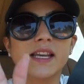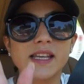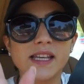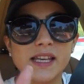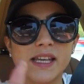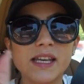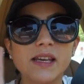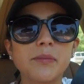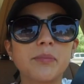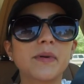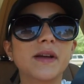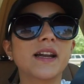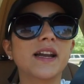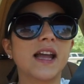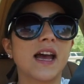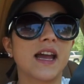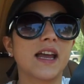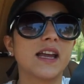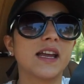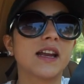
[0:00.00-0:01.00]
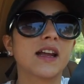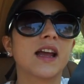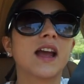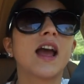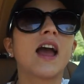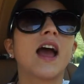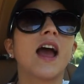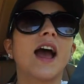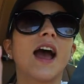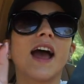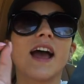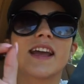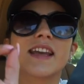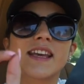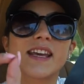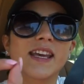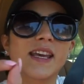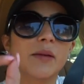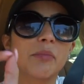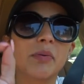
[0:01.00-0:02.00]
keep it light,
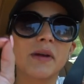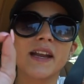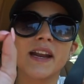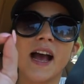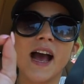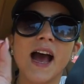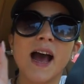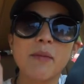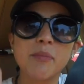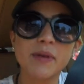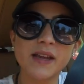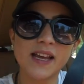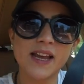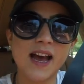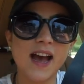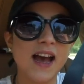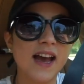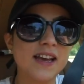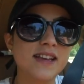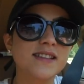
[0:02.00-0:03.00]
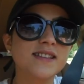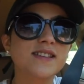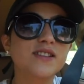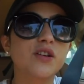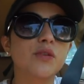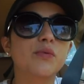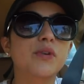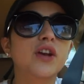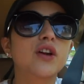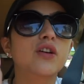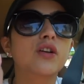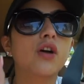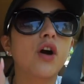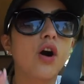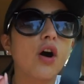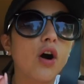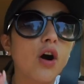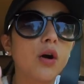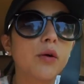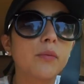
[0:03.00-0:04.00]
and keep it happy, guys, so we could
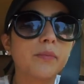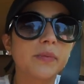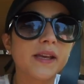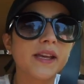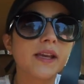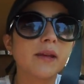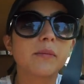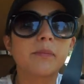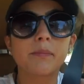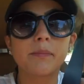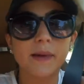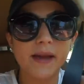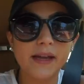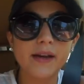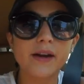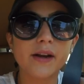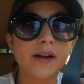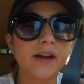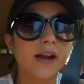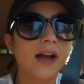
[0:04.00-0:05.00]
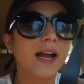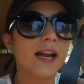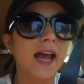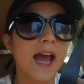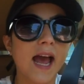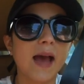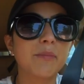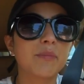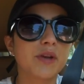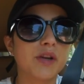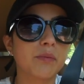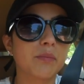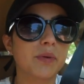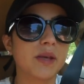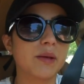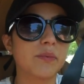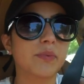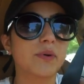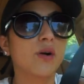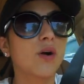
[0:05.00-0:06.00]
all be better and happier
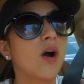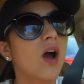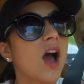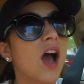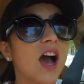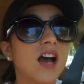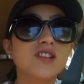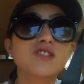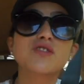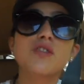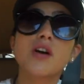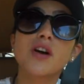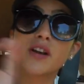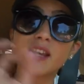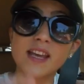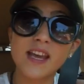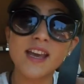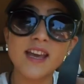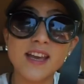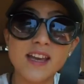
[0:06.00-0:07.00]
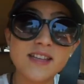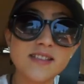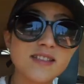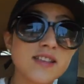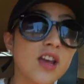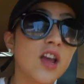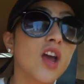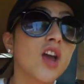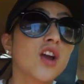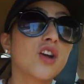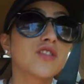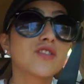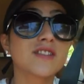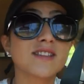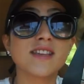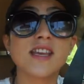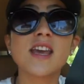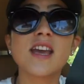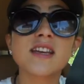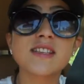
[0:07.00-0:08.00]
people, and so our kids could
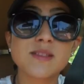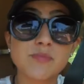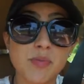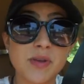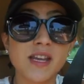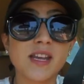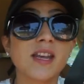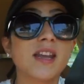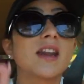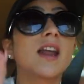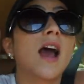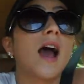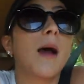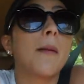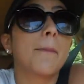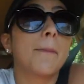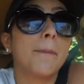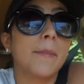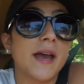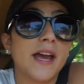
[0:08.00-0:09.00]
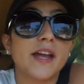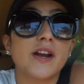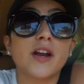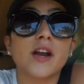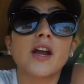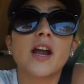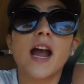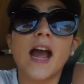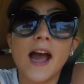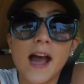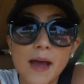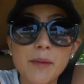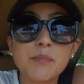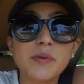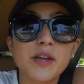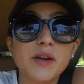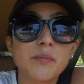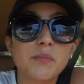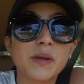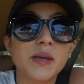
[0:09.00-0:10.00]
see us being better,
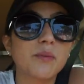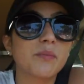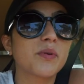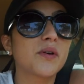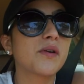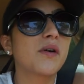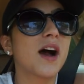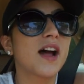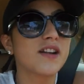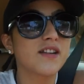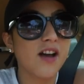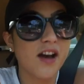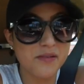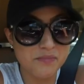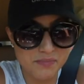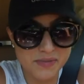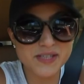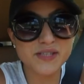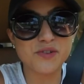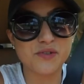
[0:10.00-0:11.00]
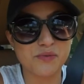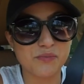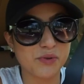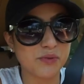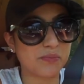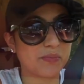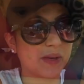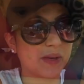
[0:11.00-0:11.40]
happier people and not miserable